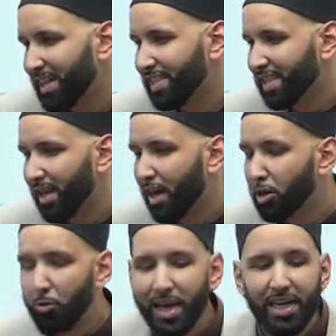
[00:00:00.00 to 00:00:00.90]
as
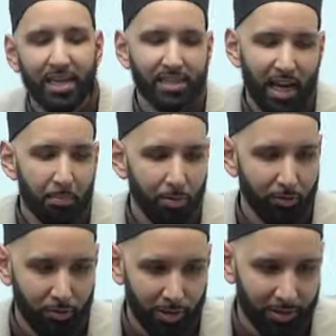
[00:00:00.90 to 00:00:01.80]
a great
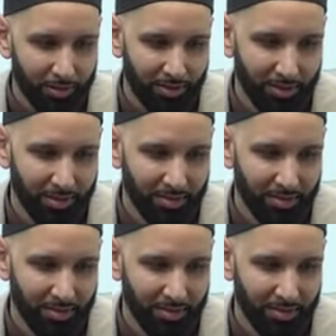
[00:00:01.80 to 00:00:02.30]
example for you